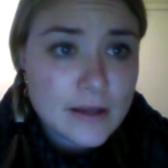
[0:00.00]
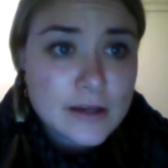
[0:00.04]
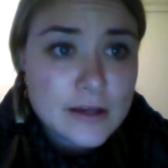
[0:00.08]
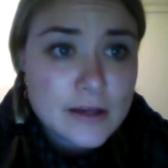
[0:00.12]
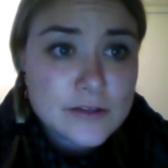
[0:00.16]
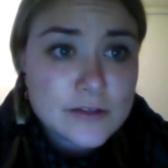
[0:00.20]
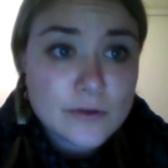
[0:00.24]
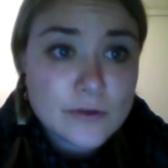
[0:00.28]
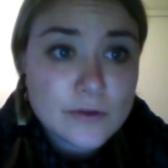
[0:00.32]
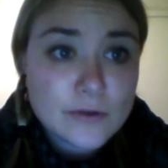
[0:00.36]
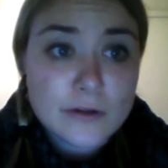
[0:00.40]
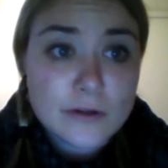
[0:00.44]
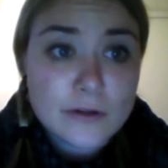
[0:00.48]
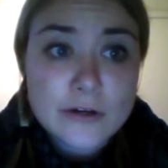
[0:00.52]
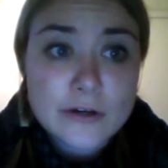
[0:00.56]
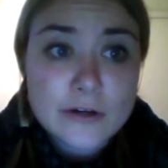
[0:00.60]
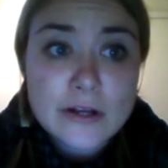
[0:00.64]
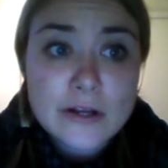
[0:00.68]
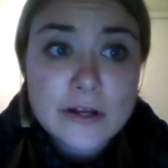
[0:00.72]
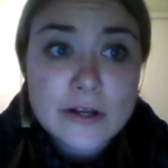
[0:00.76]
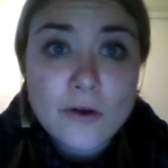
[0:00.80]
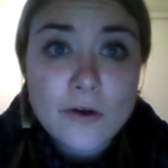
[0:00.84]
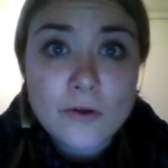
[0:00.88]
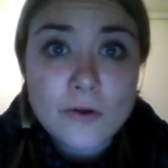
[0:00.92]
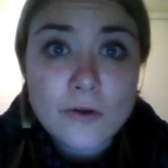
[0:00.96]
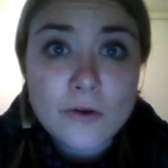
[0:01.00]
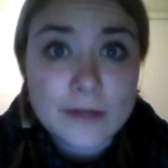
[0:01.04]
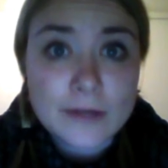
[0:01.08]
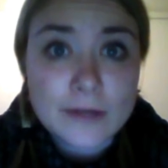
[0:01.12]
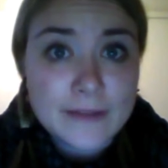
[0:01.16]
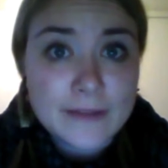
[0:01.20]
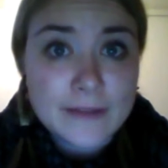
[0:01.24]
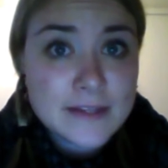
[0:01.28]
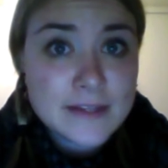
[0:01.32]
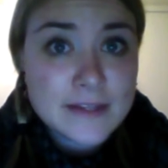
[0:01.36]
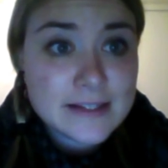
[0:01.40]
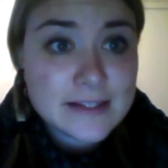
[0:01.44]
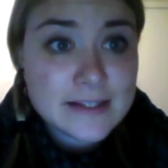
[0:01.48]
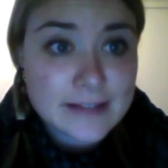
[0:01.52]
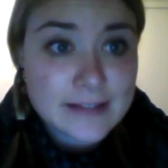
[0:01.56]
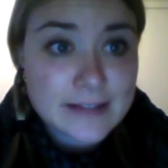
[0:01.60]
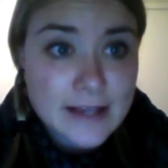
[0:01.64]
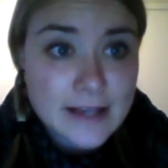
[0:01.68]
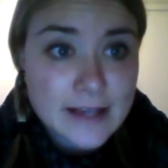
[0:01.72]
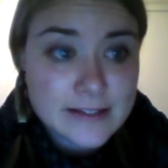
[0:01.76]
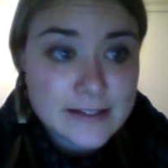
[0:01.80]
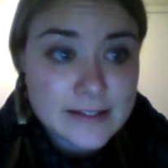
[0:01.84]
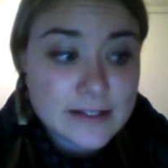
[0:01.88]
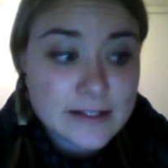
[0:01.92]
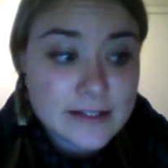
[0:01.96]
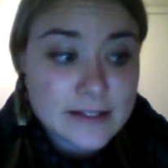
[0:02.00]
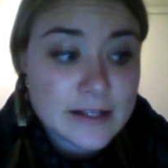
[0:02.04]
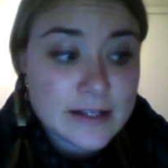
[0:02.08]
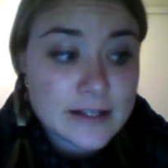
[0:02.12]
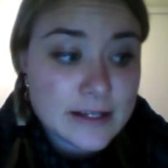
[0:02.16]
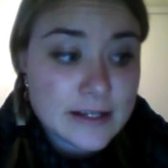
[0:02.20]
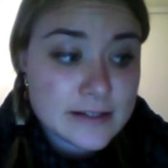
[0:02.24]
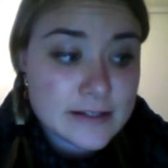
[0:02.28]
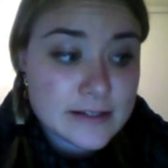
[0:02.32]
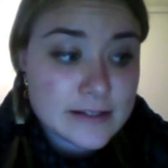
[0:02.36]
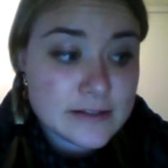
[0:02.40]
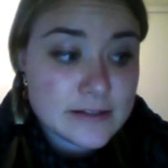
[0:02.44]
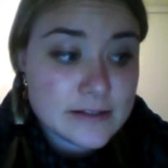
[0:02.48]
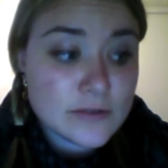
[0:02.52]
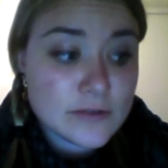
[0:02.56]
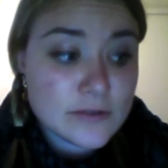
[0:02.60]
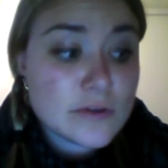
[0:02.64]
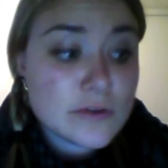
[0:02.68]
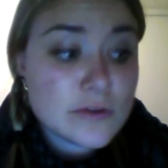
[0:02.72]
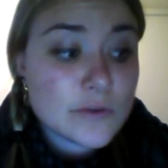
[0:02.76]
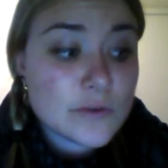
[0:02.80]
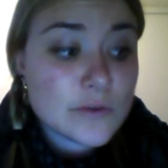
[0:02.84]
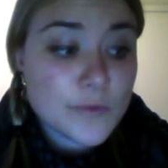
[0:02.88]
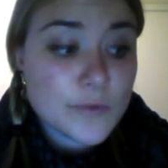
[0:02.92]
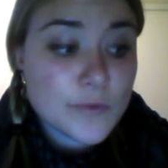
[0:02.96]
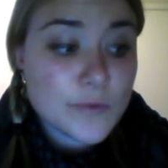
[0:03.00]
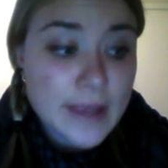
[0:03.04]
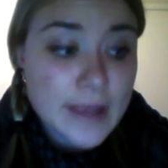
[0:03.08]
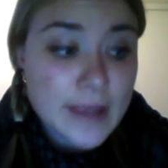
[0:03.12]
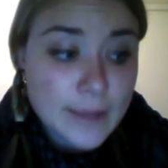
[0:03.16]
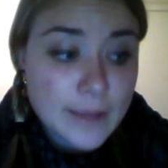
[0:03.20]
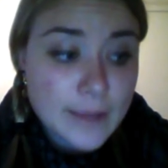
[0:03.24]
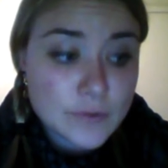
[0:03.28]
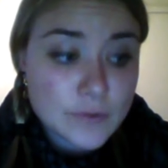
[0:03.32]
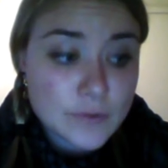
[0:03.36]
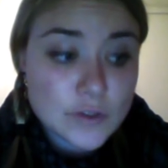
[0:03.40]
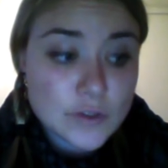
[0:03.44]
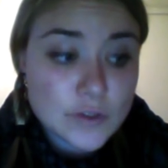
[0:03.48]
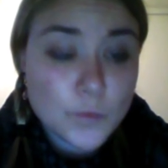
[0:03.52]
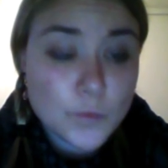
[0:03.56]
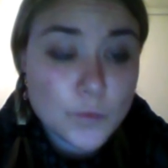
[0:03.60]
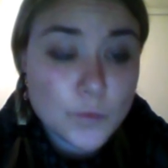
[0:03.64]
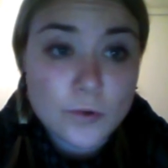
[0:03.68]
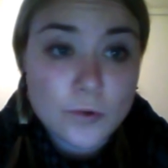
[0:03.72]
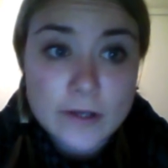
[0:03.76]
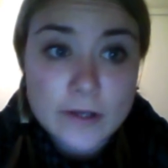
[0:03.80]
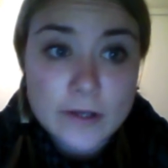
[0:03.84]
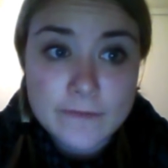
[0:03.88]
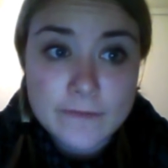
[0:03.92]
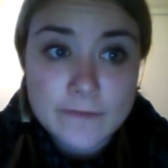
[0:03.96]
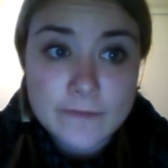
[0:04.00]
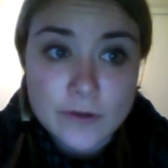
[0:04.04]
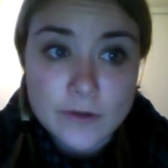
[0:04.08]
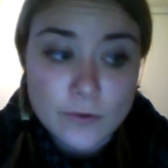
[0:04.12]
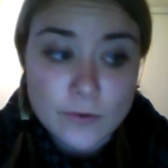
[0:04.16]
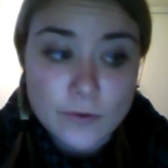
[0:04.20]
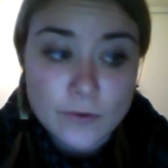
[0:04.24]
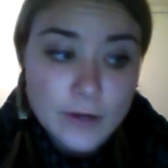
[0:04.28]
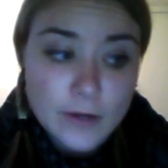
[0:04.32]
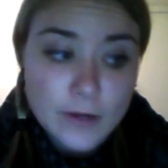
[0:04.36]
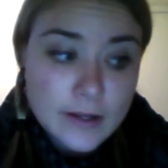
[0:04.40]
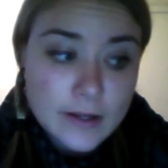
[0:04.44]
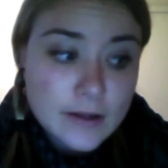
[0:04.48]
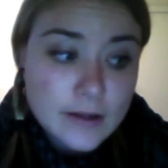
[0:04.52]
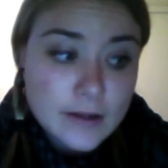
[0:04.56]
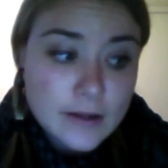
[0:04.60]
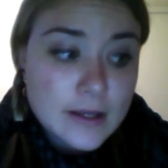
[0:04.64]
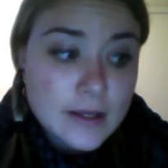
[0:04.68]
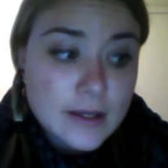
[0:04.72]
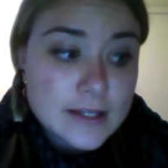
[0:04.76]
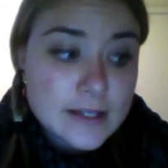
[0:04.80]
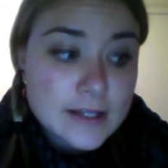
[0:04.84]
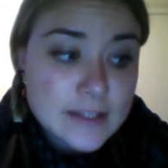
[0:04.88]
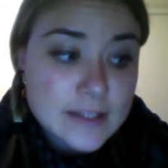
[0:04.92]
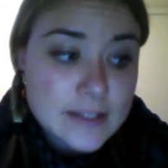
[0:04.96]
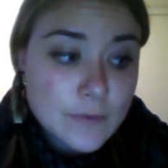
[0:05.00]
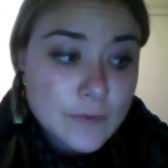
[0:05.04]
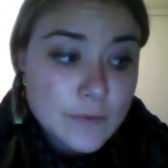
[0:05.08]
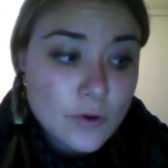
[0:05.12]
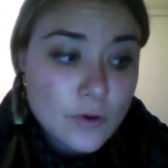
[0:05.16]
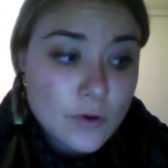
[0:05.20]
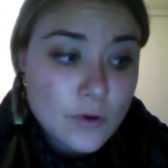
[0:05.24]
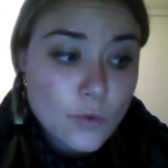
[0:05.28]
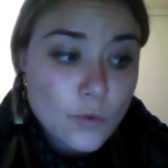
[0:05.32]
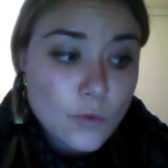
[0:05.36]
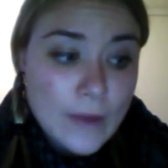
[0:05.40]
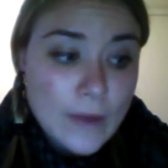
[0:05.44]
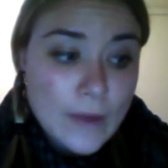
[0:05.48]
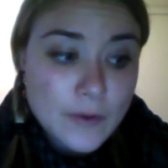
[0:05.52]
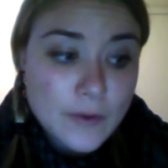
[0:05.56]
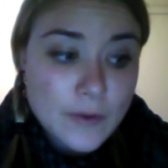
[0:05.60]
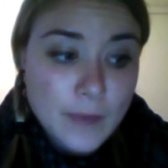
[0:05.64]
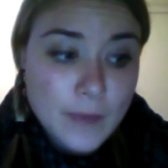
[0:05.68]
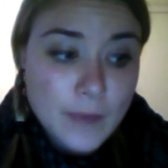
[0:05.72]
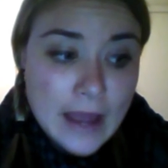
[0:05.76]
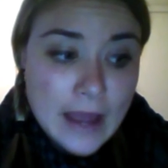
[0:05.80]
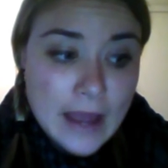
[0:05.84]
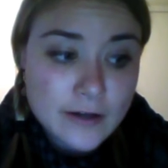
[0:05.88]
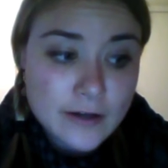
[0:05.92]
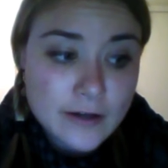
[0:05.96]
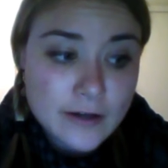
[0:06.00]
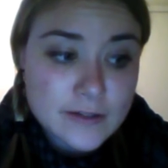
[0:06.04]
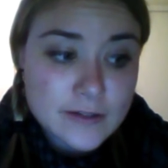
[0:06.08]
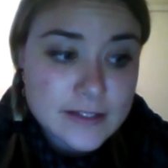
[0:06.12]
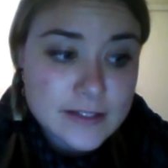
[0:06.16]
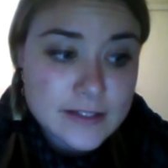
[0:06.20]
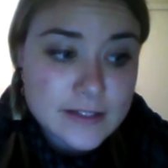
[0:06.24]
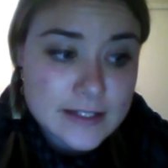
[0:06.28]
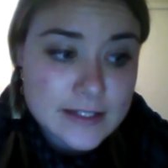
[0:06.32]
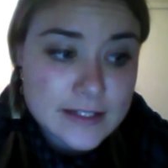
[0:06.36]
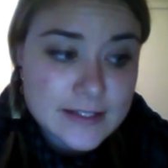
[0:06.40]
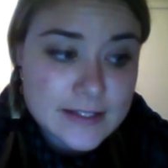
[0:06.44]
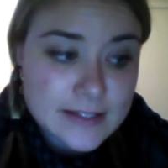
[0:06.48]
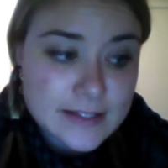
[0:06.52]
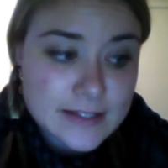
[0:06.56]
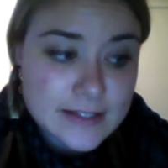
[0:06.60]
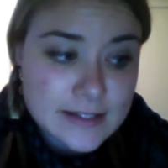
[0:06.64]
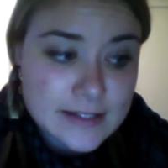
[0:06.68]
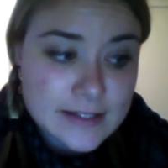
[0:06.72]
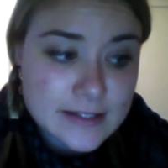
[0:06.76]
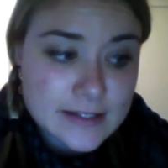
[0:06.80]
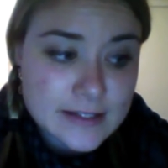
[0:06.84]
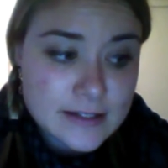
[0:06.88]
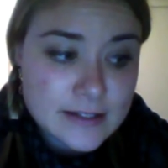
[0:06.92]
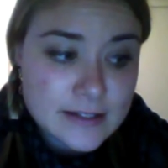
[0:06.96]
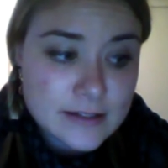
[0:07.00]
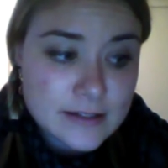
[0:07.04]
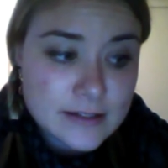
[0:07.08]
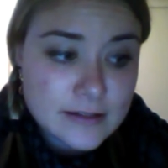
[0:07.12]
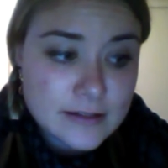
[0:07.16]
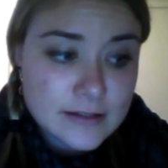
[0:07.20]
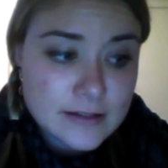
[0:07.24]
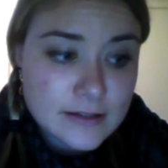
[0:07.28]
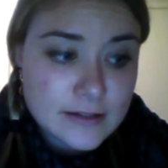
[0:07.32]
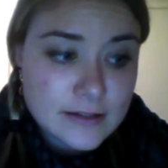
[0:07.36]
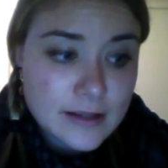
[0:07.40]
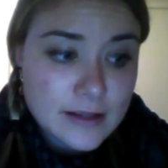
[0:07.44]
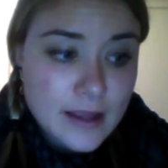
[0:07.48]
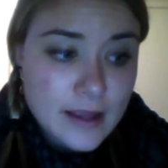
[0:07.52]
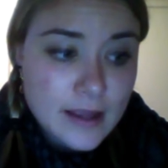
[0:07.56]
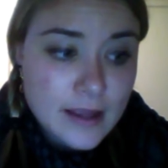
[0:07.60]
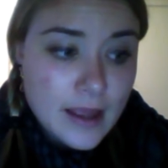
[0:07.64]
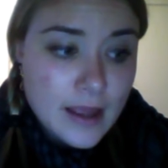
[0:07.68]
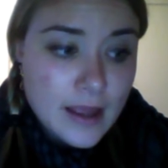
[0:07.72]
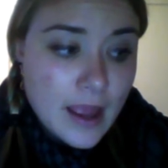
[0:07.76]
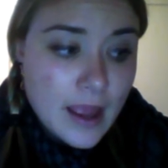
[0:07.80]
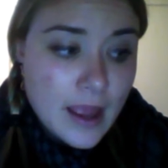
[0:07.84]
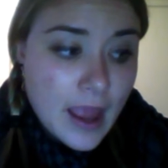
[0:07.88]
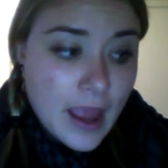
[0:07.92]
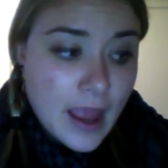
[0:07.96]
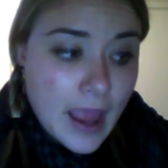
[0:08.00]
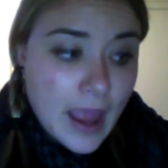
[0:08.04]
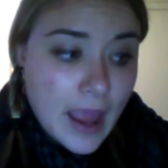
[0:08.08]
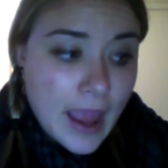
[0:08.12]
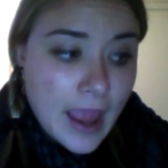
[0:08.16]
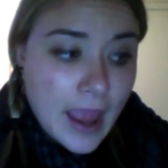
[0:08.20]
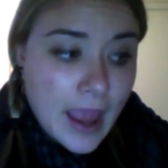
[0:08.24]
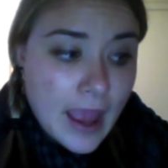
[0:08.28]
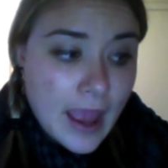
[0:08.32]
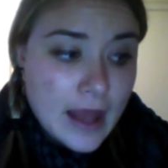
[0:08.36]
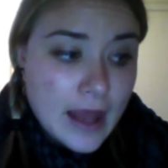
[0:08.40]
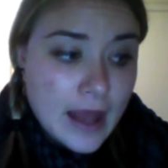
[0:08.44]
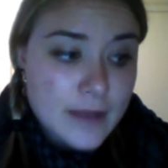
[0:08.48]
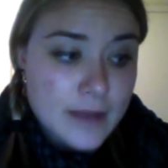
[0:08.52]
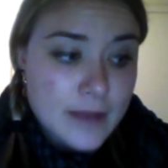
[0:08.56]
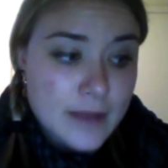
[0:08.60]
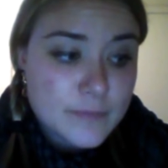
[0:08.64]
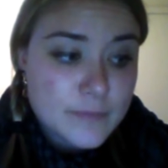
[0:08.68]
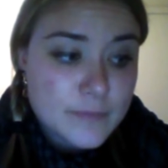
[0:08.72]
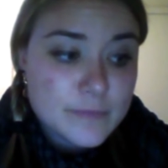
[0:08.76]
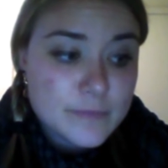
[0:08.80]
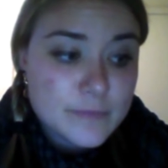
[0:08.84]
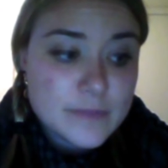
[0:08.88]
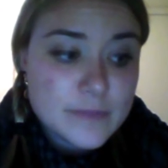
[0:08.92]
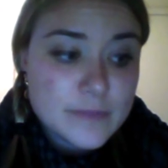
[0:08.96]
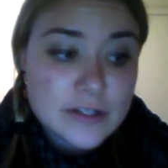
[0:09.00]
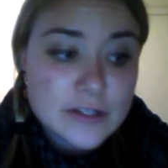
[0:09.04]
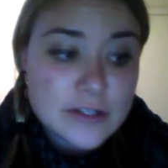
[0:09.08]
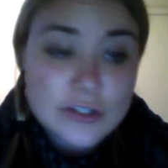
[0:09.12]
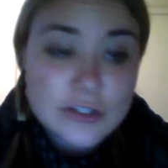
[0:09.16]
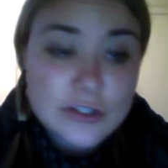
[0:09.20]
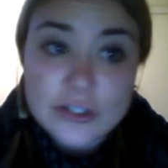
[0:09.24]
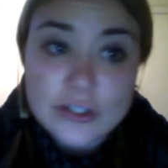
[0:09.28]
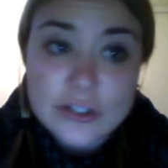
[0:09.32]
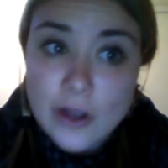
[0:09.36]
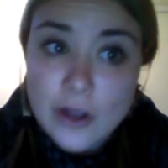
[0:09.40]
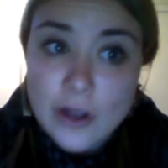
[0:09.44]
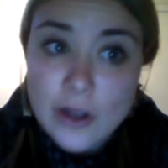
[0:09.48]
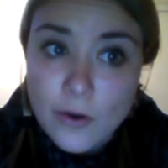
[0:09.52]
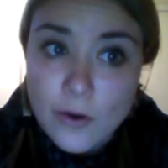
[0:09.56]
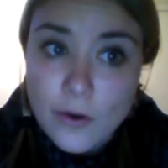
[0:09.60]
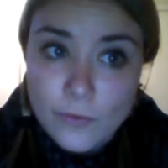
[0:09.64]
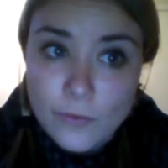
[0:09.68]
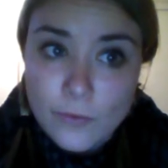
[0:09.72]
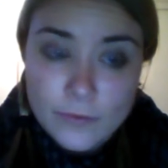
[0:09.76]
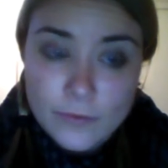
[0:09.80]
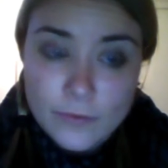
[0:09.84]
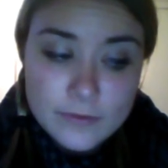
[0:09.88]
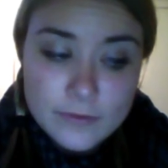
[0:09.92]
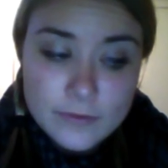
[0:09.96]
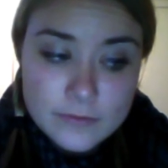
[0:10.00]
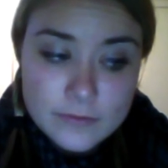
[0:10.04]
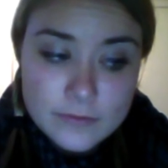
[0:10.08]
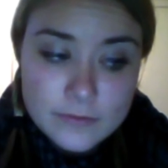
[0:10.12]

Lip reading: So the learning goal in this lesson is students will be able to preview typical weather patterns in a season and be shown